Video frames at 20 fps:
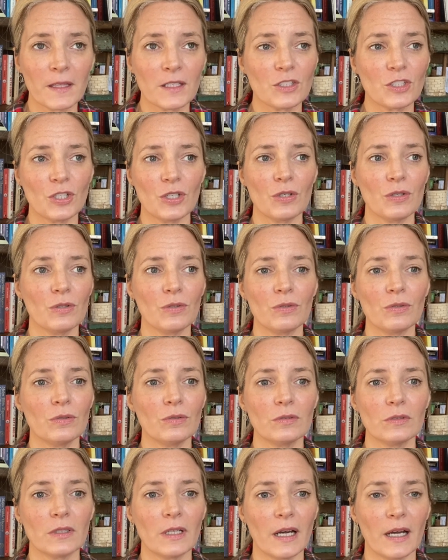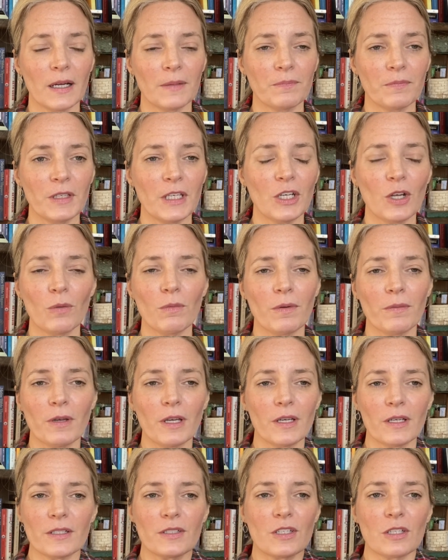to,
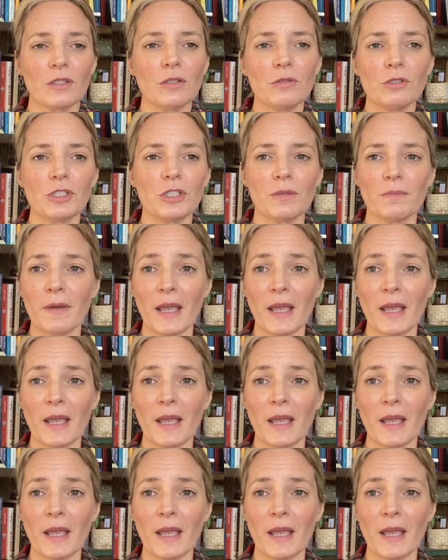a solution